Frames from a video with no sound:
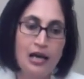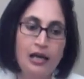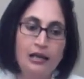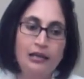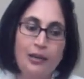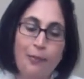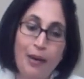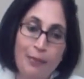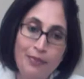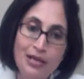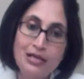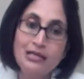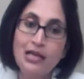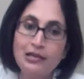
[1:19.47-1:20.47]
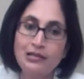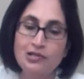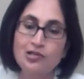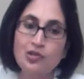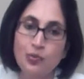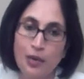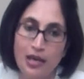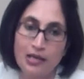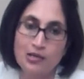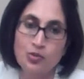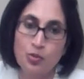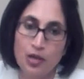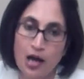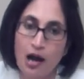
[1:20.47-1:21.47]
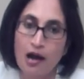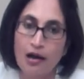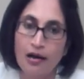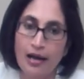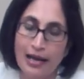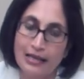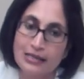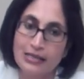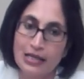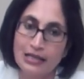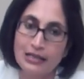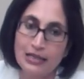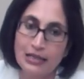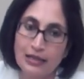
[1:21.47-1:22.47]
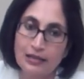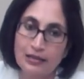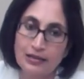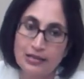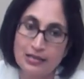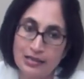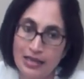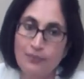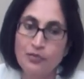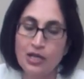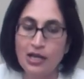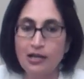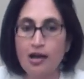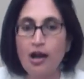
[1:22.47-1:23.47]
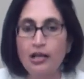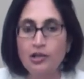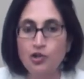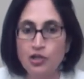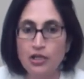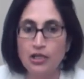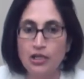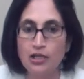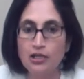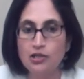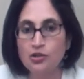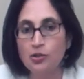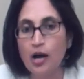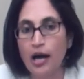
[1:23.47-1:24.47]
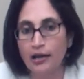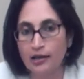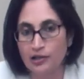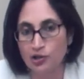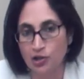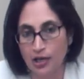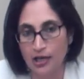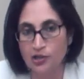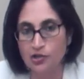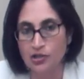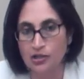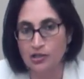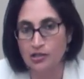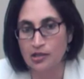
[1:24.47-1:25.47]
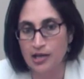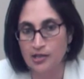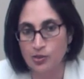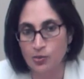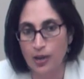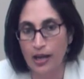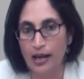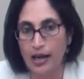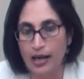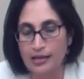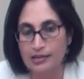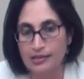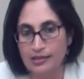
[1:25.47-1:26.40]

In the public sector space, we are extending the same technology into higher education as well as